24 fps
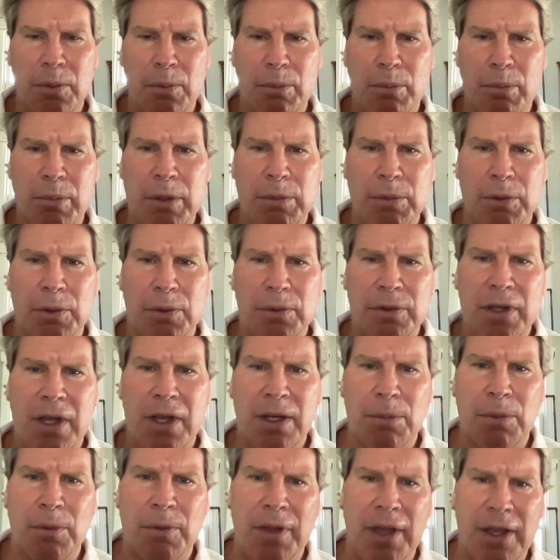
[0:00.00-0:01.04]
People don't
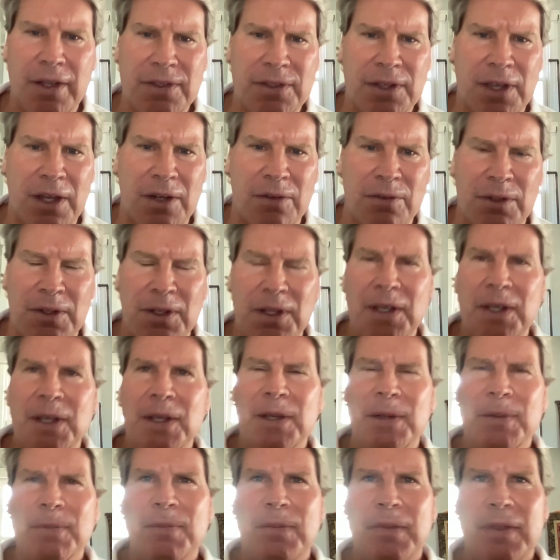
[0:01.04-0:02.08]
talk about that side of it.
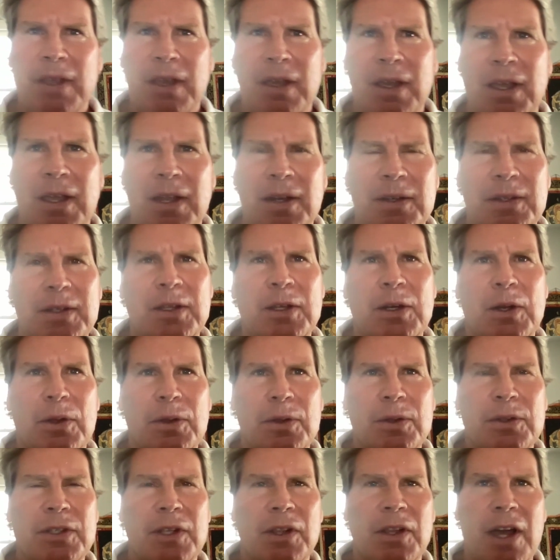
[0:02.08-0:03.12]
And
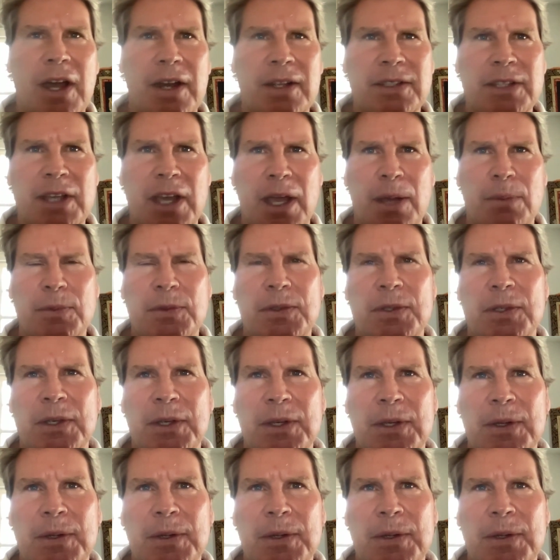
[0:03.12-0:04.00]
there's a lot of times,